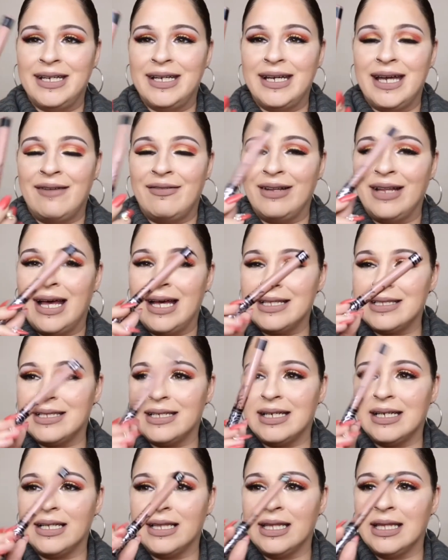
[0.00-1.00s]

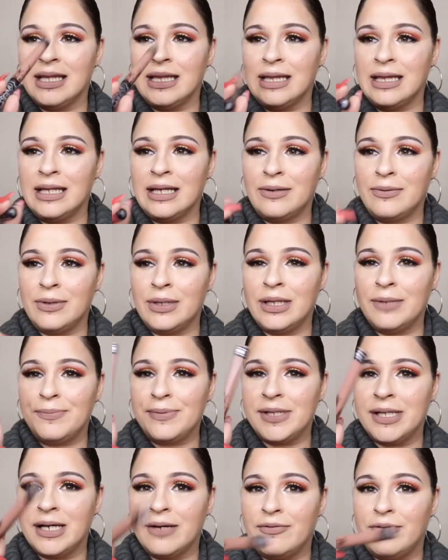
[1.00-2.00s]
Everlasting Liquid
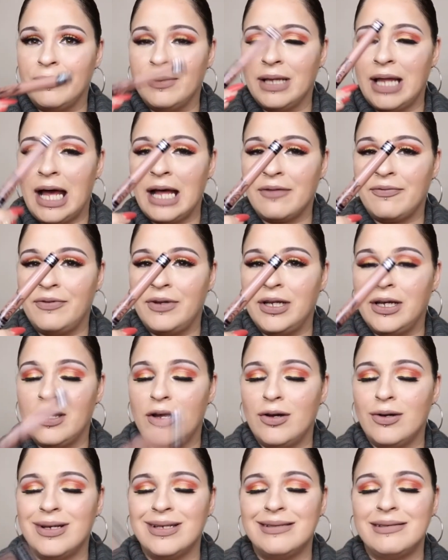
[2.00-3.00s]
Lipstick from the last
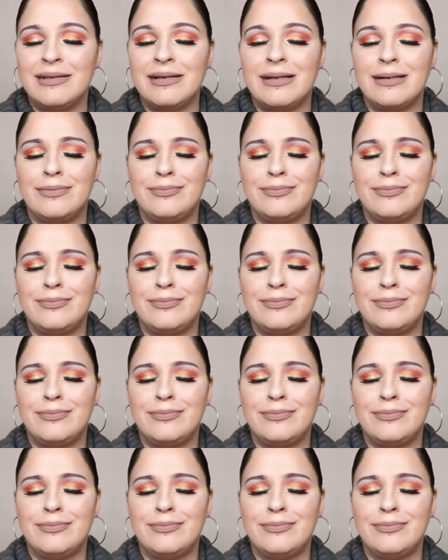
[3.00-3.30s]
video because